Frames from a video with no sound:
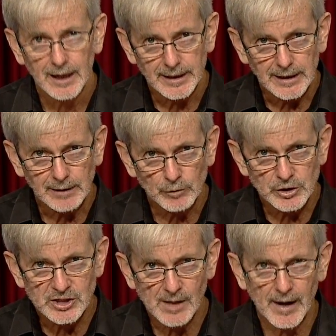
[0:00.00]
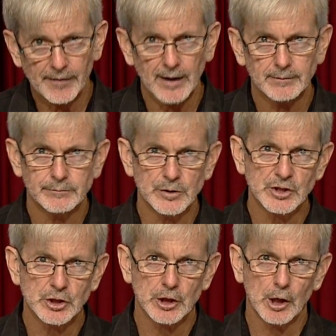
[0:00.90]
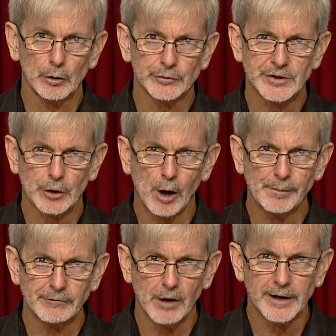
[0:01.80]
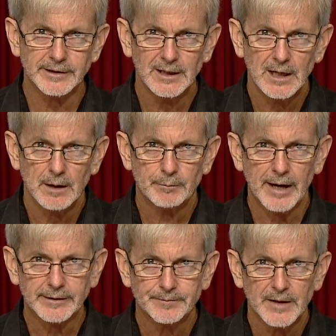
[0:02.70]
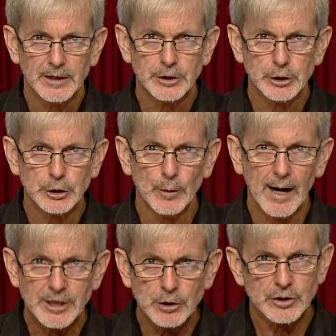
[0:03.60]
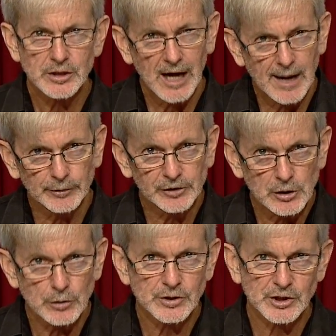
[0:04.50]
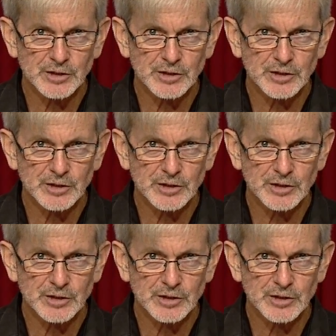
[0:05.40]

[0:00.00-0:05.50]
in which some other musician holds the copyright, but you are able to use a